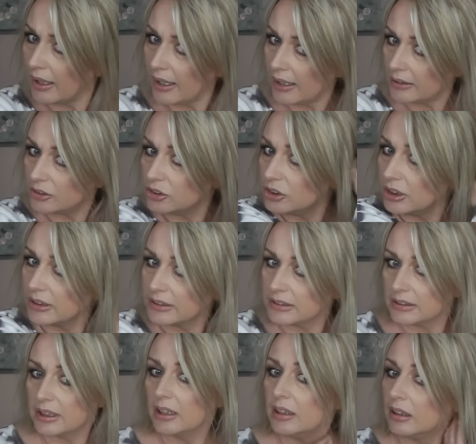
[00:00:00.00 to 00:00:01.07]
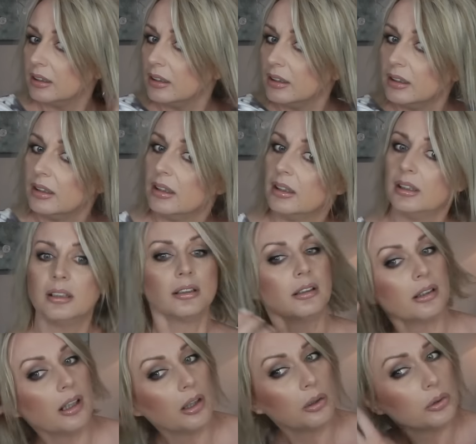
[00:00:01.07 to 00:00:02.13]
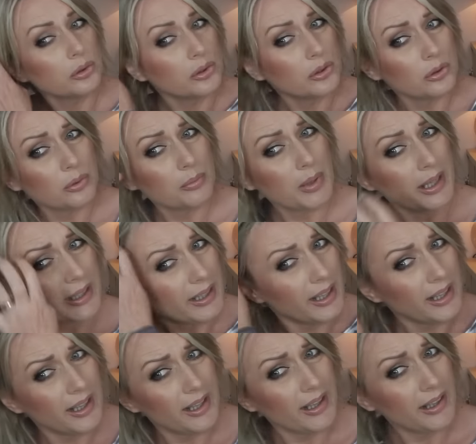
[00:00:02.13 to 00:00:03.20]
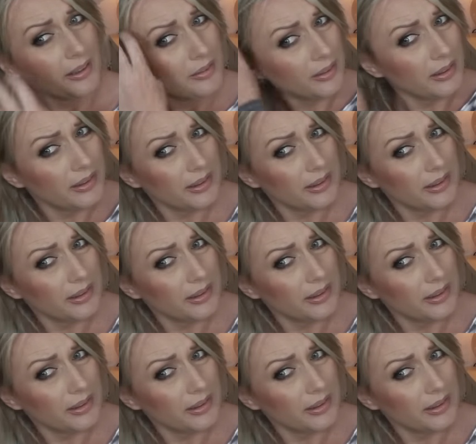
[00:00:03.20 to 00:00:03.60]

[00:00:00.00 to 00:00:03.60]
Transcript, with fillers: and just go through my hair